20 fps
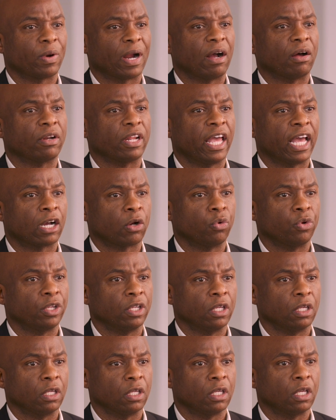around
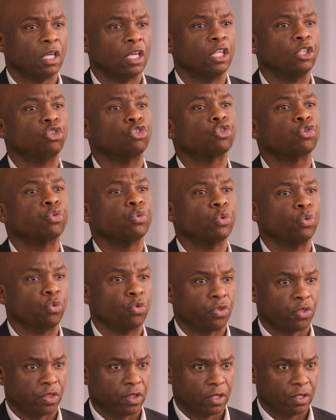equity in
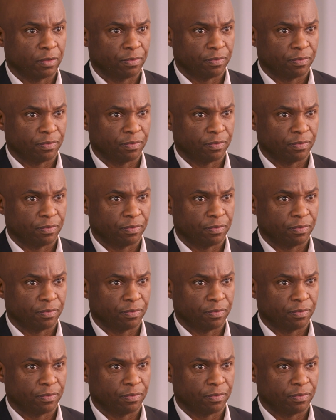truth?